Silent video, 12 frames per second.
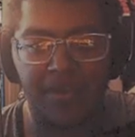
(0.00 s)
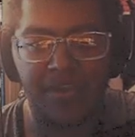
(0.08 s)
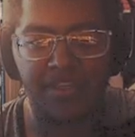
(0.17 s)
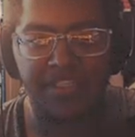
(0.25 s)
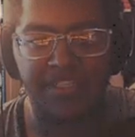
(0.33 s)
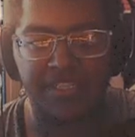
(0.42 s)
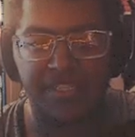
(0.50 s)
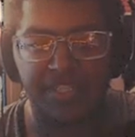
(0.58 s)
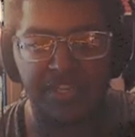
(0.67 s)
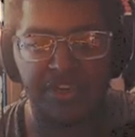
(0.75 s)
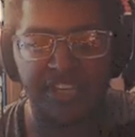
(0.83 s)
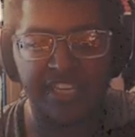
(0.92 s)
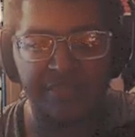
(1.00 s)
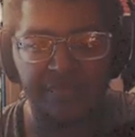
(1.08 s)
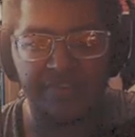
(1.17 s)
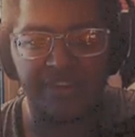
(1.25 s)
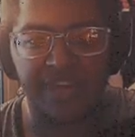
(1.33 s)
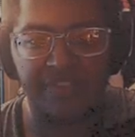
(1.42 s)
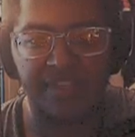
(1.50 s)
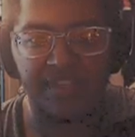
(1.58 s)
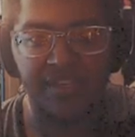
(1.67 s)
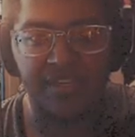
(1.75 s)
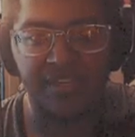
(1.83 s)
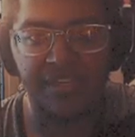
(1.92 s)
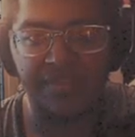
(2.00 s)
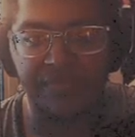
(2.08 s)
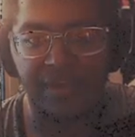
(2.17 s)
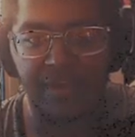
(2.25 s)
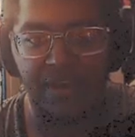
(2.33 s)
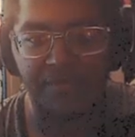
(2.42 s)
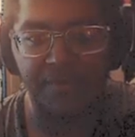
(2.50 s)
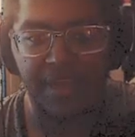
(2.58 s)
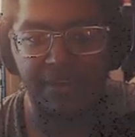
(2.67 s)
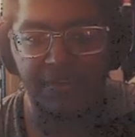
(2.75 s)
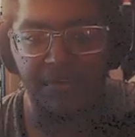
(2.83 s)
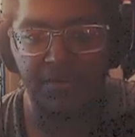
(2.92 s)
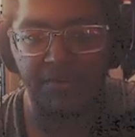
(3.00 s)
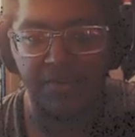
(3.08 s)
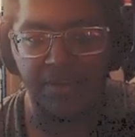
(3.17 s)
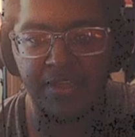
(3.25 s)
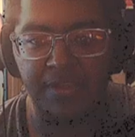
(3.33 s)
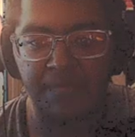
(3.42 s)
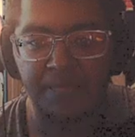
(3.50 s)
Let's see. So I guess we're gonna have to leave um now, alright?